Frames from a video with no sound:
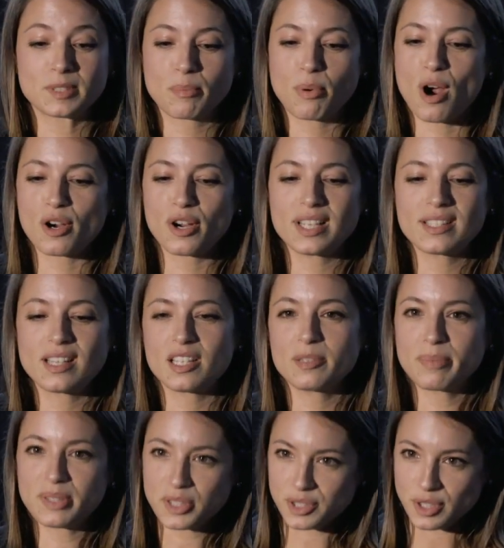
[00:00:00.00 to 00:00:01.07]
Progress has
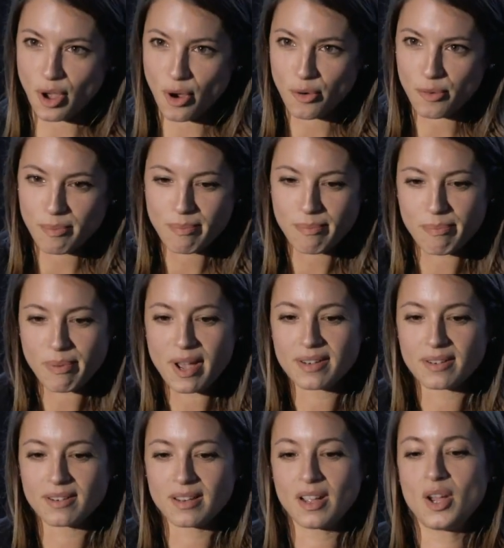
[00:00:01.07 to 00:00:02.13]
been slow,
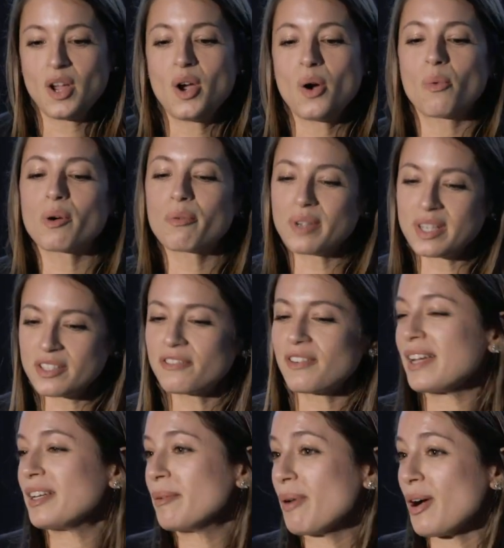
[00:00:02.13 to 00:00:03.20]
but we're
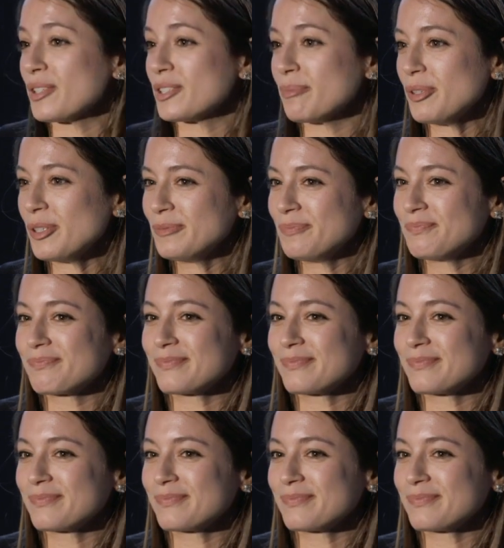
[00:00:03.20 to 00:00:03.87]
redefining possible,